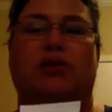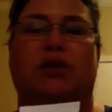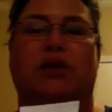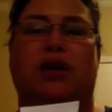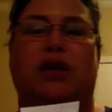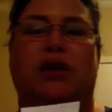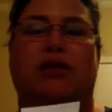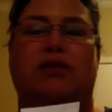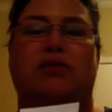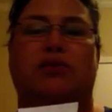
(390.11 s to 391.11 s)
Need that.
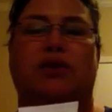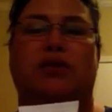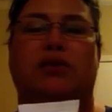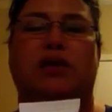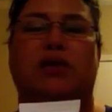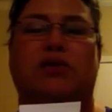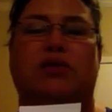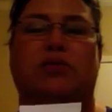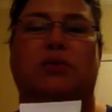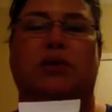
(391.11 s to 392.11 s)
Train skin
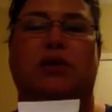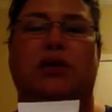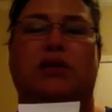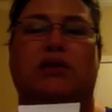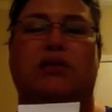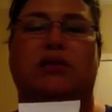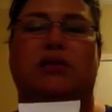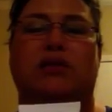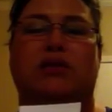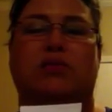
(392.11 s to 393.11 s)
to be less
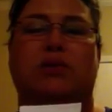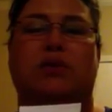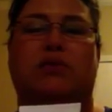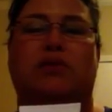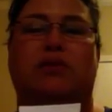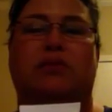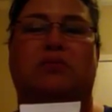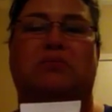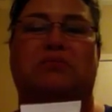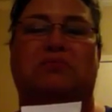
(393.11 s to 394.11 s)
sensitive.
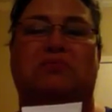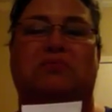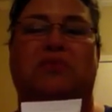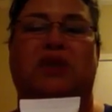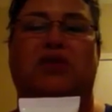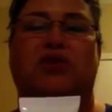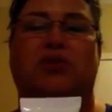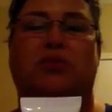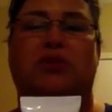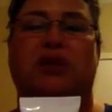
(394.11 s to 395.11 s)

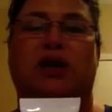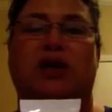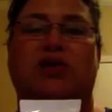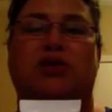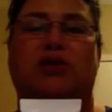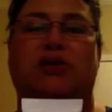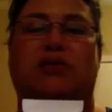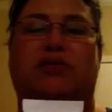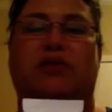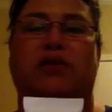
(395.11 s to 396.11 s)
Gentle massage into
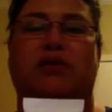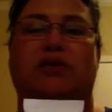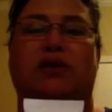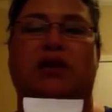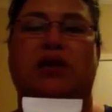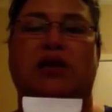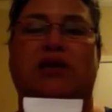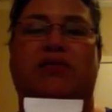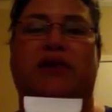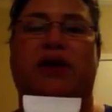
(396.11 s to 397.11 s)
into
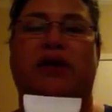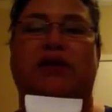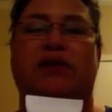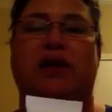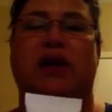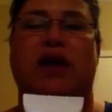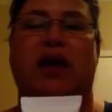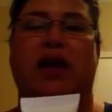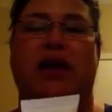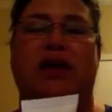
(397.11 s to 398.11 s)
clean face
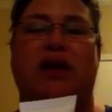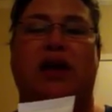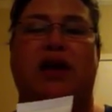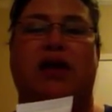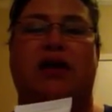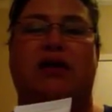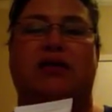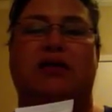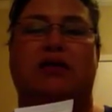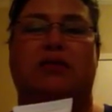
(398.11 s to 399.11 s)
and neck
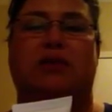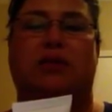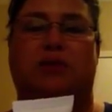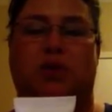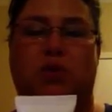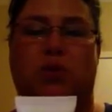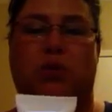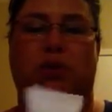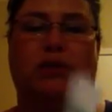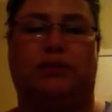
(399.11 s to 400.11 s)
until it's absorbed.